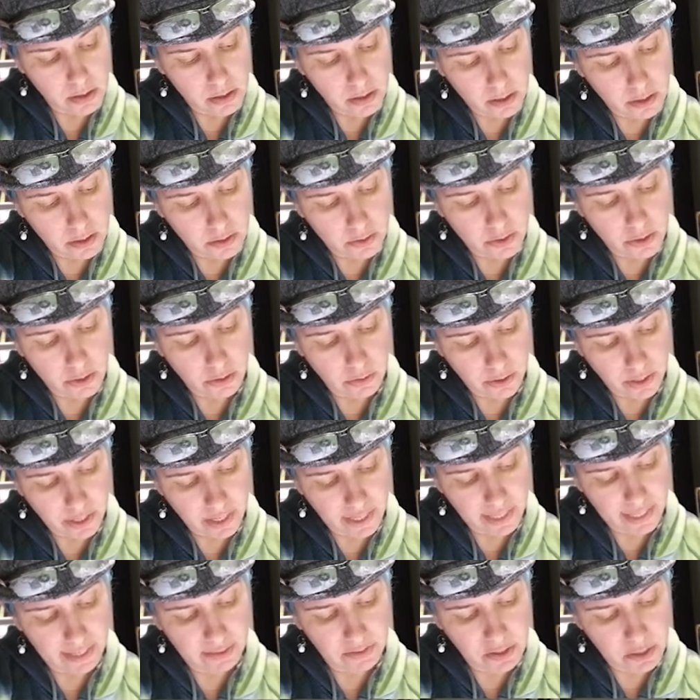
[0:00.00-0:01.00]
You don't
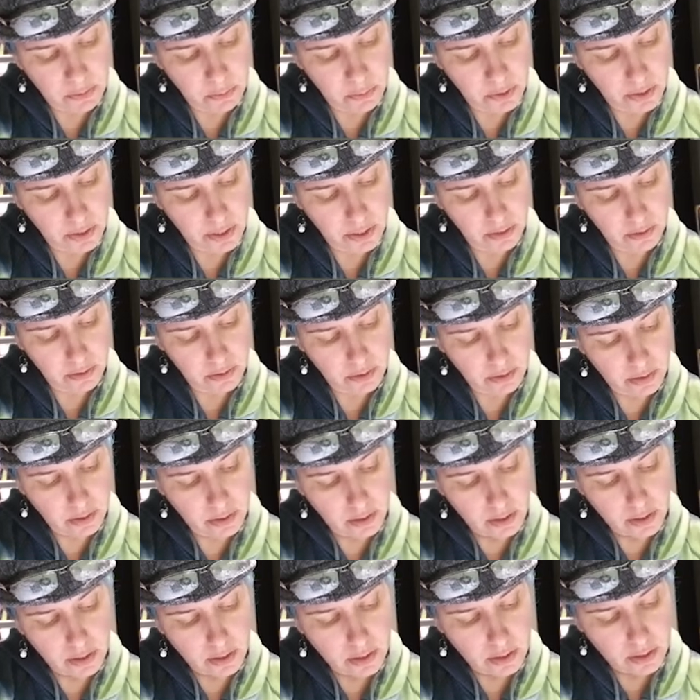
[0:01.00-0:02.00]
have to put
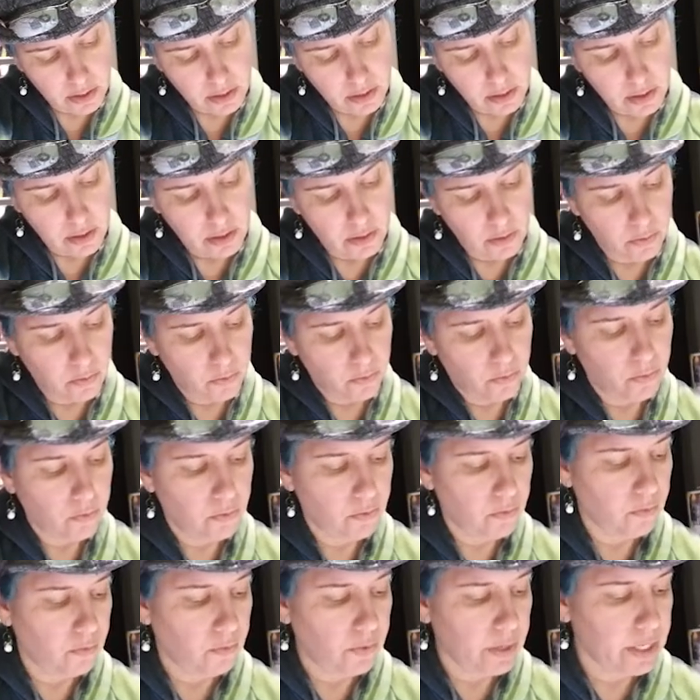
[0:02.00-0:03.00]

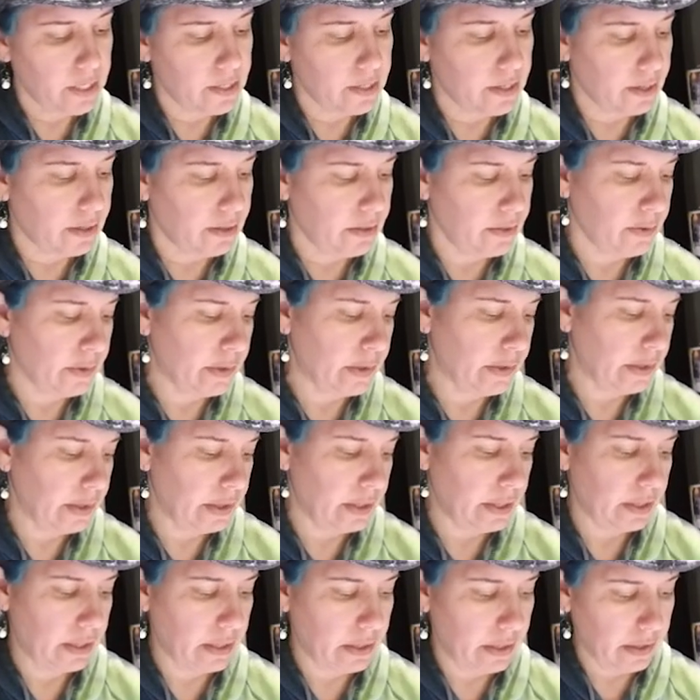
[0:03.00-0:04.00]
windows
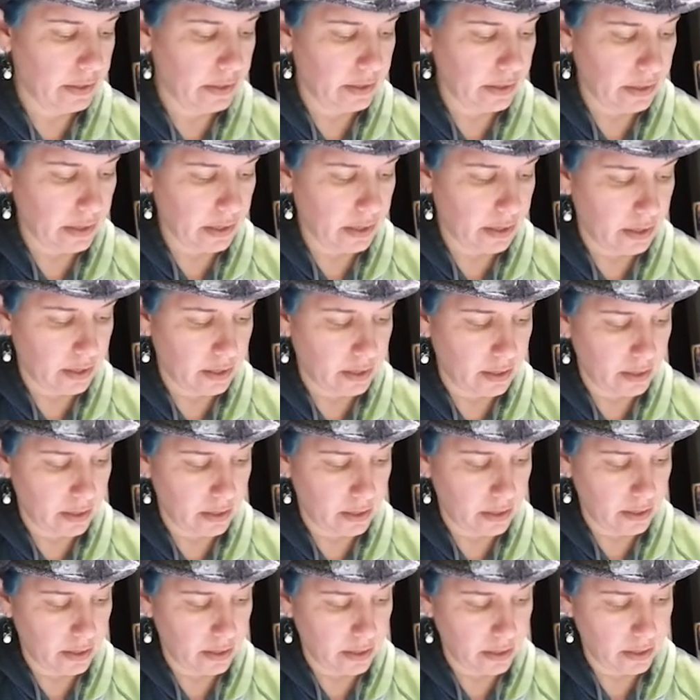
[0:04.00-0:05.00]

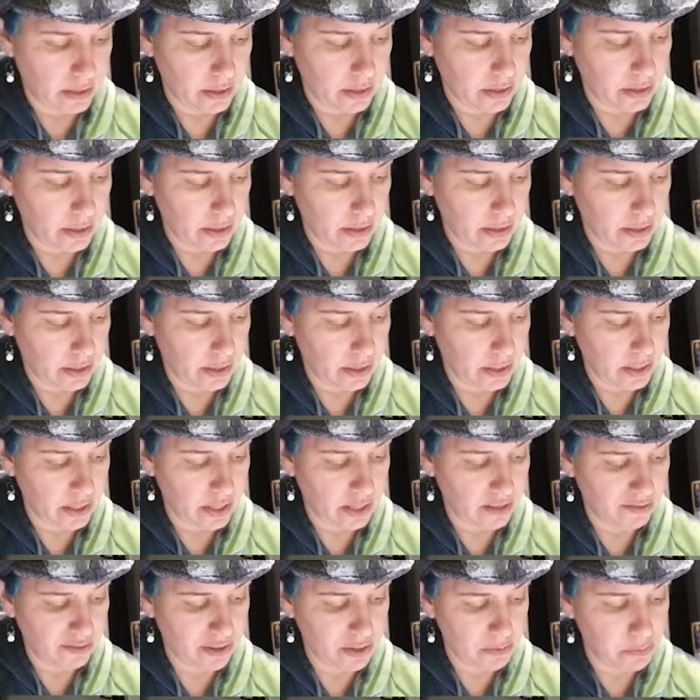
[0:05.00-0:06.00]
on
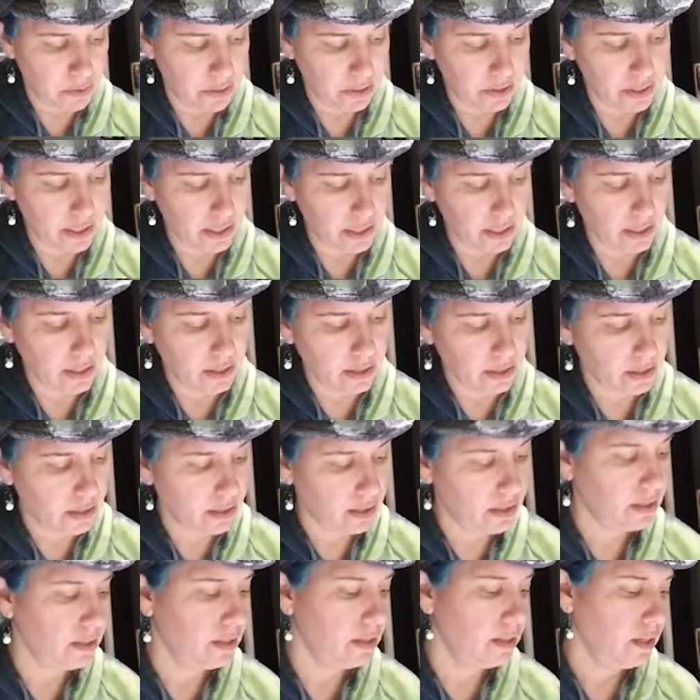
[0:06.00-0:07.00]
every building.
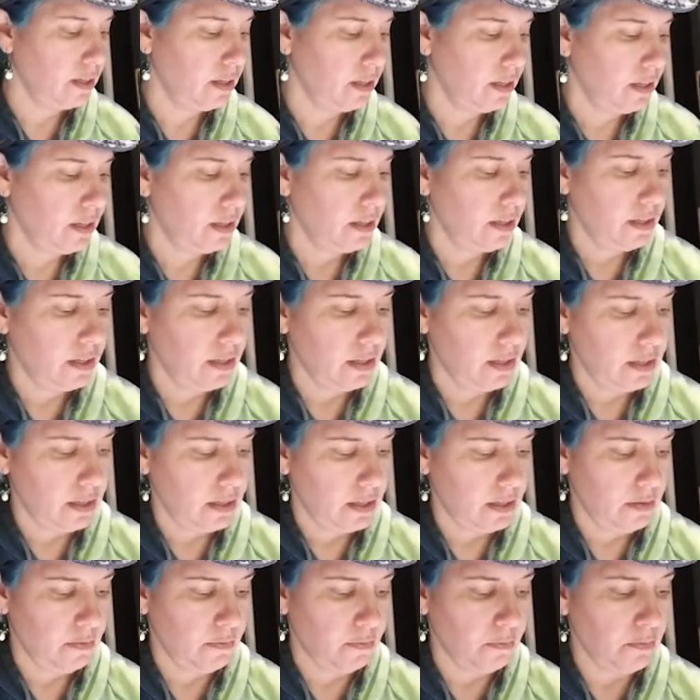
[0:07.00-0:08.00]

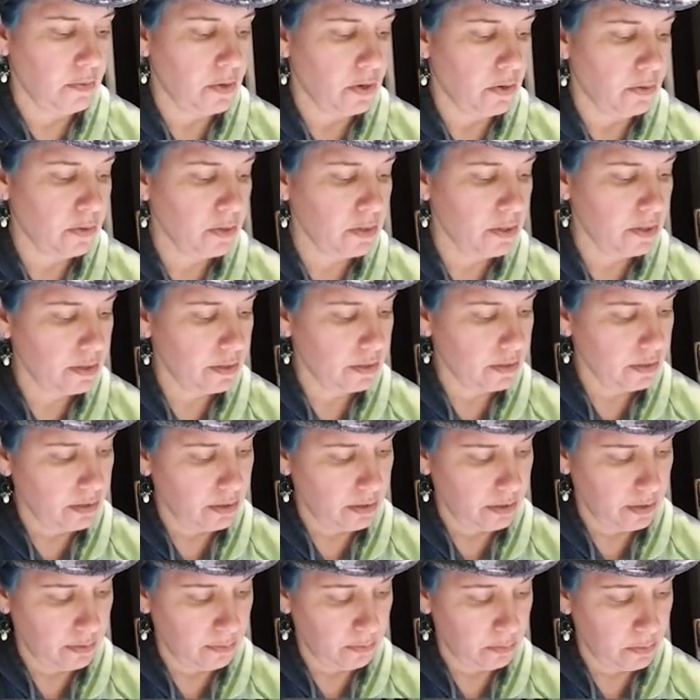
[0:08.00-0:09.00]
Most
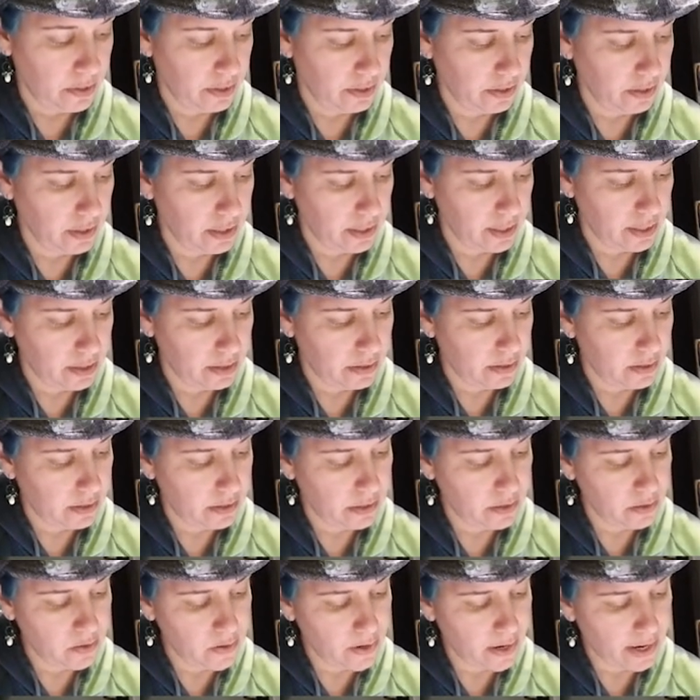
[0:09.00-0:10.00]
buildings
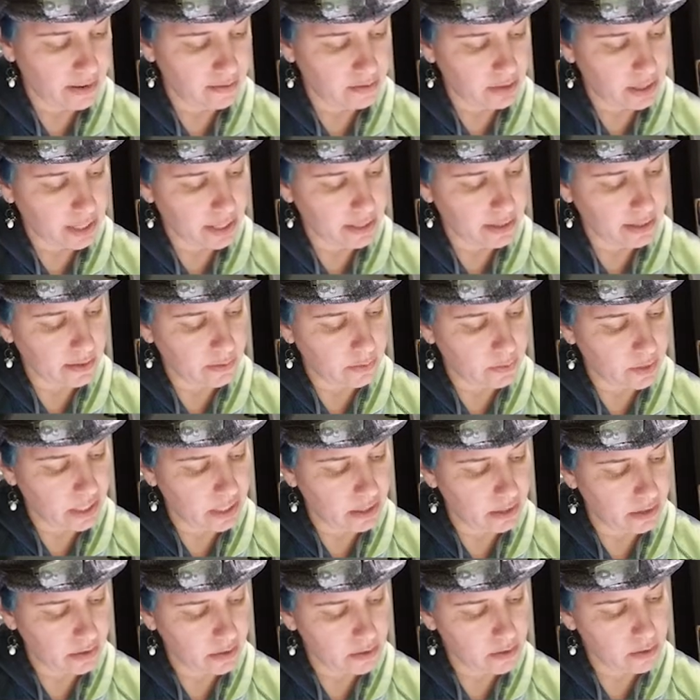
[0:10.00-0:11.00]
do have lots of
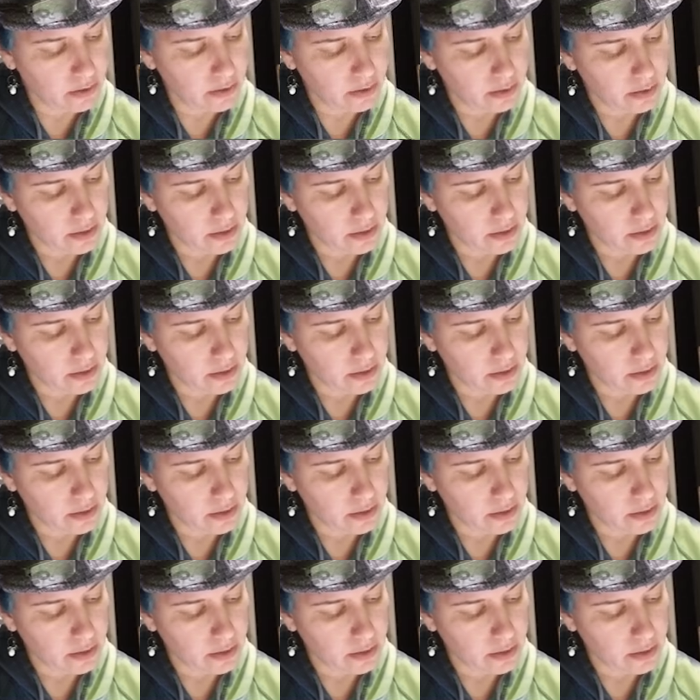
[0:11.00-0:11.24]
windows,